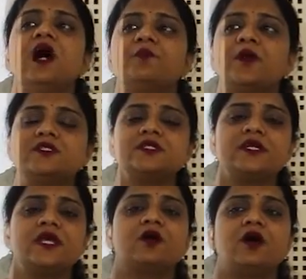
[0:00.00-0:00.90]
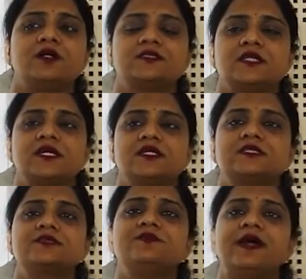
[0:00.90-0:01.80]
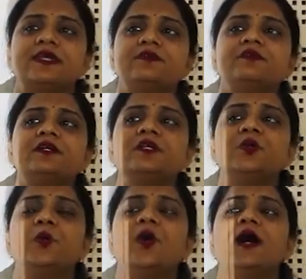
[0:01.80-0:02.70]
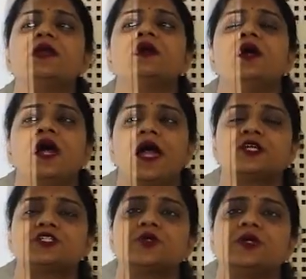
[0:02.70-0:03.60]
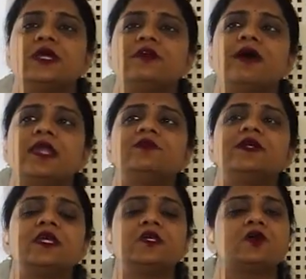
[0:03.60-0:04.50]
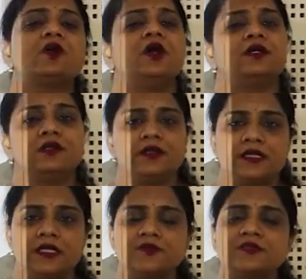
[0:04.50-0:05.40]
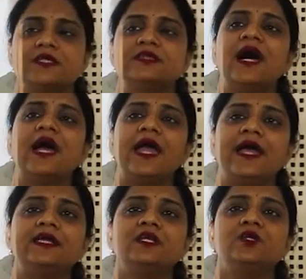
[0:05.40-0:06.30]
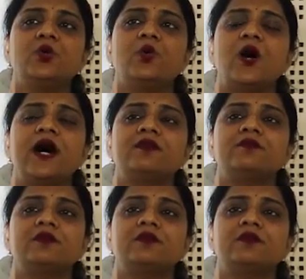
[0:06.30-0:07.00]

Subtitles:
Opportunity cost is whenever you are actually evaluating your alternatives, in the end you are